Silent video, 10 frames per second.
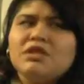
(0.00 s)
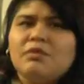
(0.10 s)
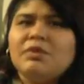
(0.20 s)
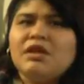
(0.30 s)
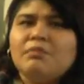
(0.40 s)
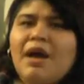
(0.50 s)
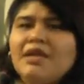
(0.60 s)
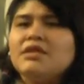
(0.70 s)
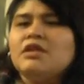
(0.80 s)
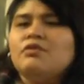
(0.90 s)
something
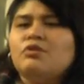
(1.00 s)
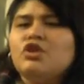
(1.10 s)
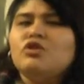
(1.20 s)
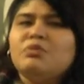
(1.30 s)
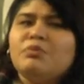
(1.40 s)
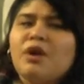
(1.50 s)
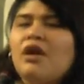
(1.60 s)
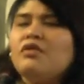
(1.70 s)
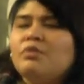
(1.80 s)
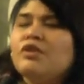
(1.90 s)
positive. We should be
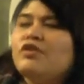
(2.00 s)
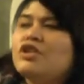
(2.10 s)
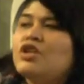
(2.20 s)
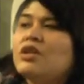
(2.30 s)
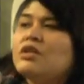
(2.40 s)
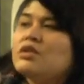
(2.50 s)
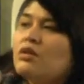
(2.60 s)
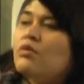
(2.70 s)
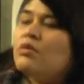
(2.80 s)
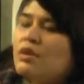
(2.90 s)
proud of being rejects.
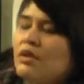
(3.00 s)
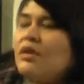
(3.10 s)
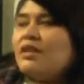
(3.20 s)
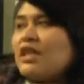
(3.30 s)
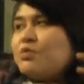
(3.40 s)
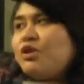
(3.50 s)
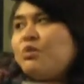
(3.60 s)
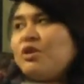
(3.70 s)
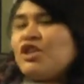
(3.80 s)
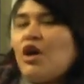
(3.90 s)
So that's
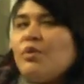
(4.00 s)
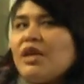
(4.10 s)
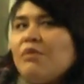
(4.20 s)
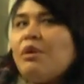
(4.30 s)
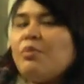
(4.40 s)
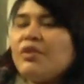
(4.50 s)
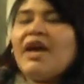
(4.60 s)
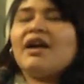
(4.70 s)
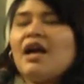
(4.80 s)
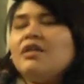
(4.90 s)
pretty much how we came up with
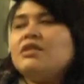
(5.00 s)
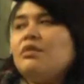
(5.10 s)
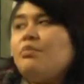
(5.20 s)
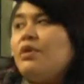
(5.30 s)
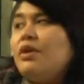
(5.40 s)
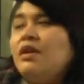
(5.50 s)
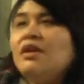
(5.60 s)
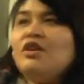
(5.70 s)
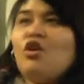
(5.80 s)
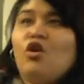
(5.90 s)
that concept. But
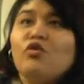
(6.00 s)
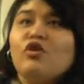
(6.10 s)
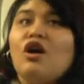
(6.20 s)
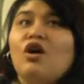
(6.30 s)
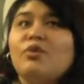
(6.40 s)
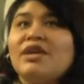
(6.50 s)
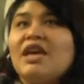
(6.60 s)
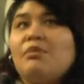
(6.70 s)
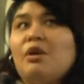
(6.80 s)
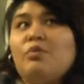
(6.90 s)
overall, we
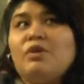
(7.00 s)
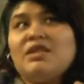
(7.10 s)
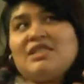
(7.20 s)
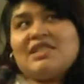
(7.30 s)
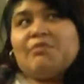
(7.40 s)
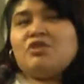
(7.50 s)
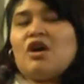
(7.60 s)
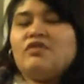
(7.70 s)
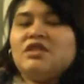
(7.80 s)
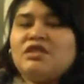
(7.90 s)
came up and stemmed
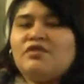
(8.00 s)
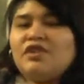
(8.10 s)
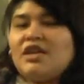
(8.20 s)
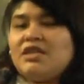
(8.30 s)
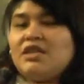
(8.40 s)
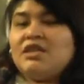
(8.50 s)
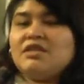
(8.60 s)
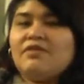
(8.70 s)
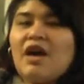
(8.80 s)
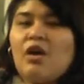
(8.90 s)
off to different
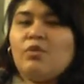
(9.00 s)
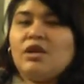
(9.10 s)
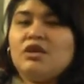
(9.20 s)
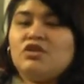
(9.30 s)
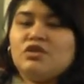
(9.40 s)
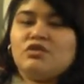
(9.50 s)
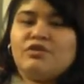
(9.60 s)
ideas of how we could just